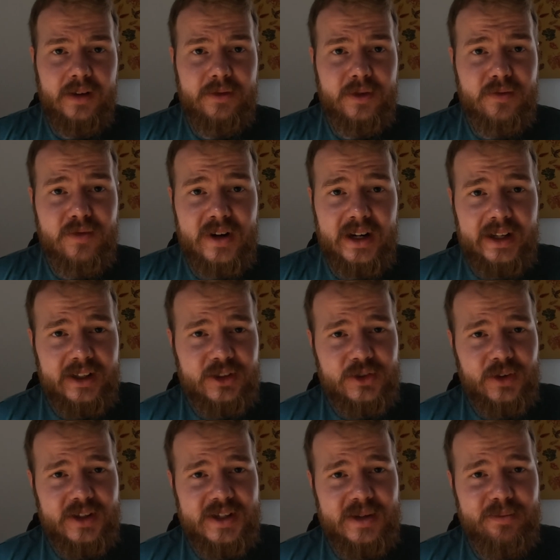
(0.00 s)
Another really
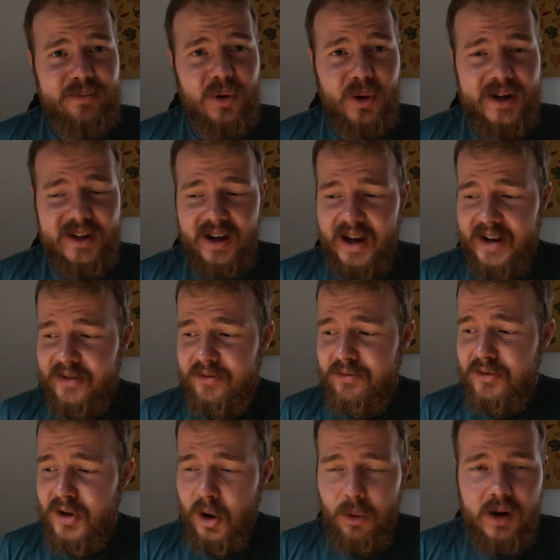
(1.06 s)
interesting point I had
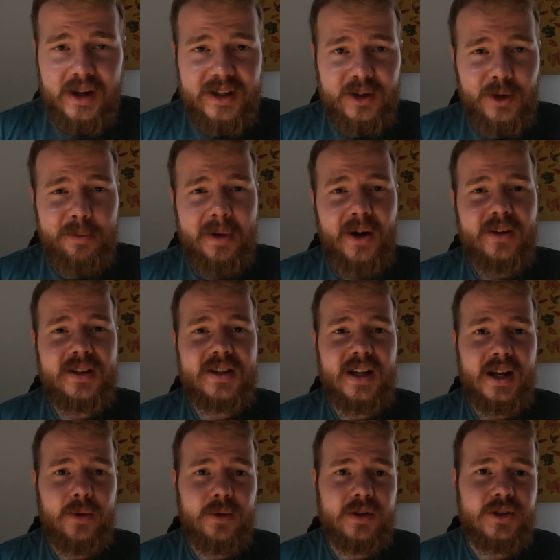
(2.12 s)
no idea about
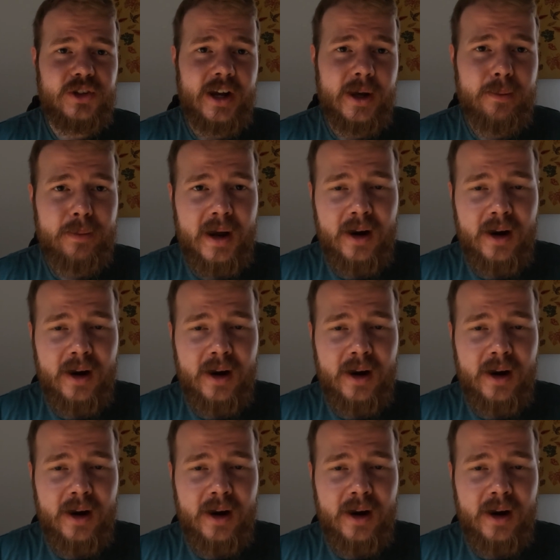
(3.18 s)
yesterday was J.M.